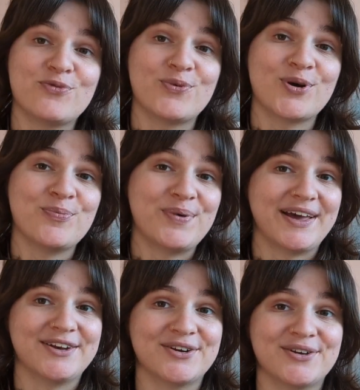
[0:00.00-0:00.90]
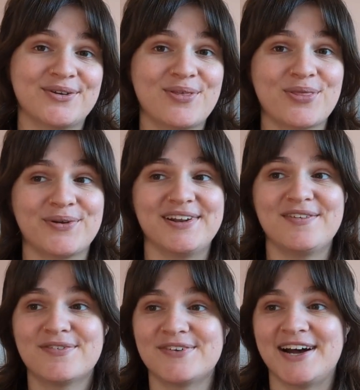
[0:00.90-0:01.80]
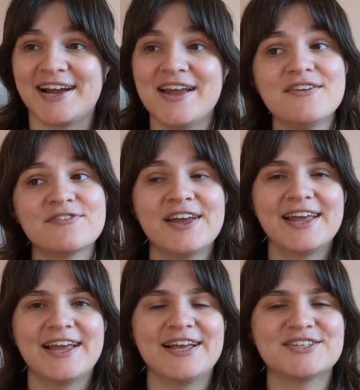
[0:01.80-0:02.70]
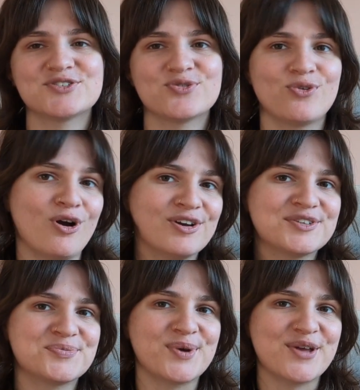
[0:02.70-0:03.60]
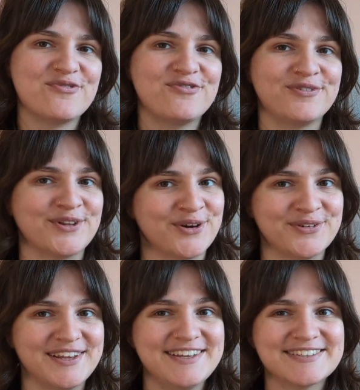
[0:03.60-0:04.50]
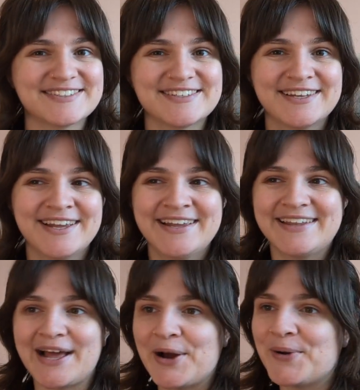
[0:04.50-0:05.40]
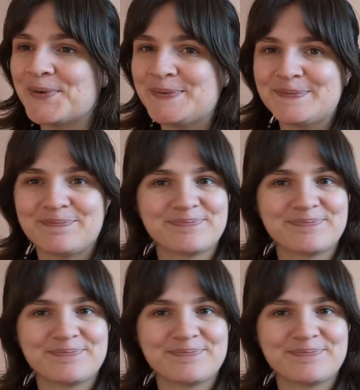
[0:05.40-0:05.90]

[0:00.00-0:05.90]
for pattern 35, it's frogs with floaties. Now,